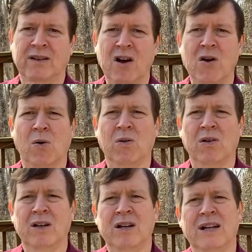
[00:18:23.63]
No,
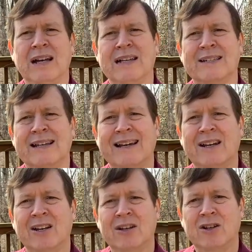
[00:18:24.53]
it said,
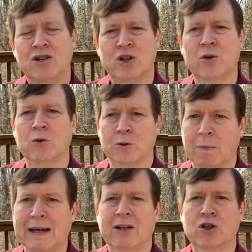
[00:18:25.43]
choose,
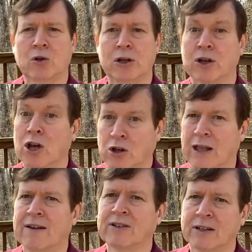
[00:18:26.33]
make a choice. You'll
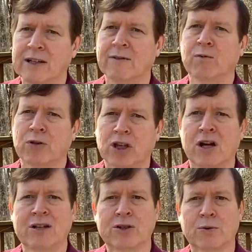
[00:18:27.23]
have to live with the
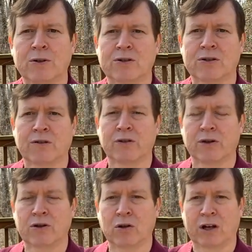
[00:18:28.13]
consequences of
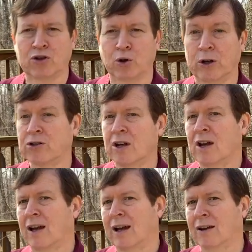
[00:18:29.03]
the, that choice,
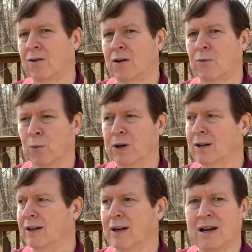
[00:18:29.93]
and
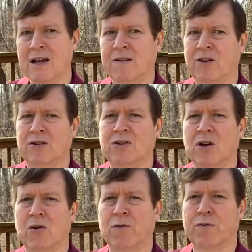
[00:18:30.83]
really none of us
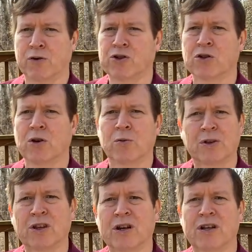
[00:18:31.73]
know for sure
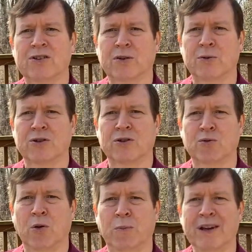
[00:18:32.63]
what the
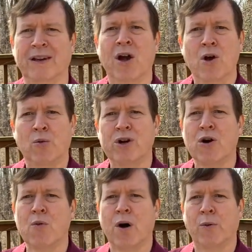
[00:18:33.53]
consequences will be. We
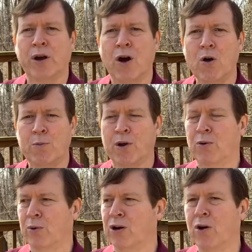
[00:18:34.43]
know what we hope,
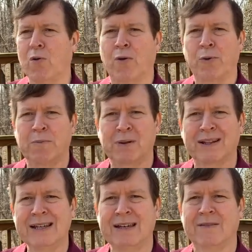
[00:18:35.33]
we know what we
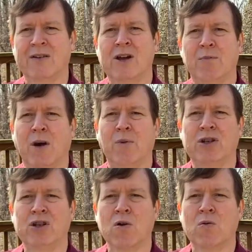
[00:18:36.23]
believe, but we
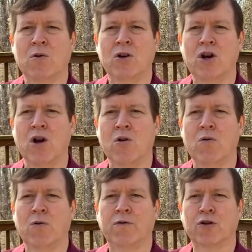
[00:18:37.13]
don't
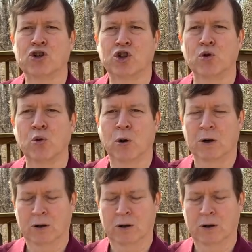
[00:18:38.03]
know for sure.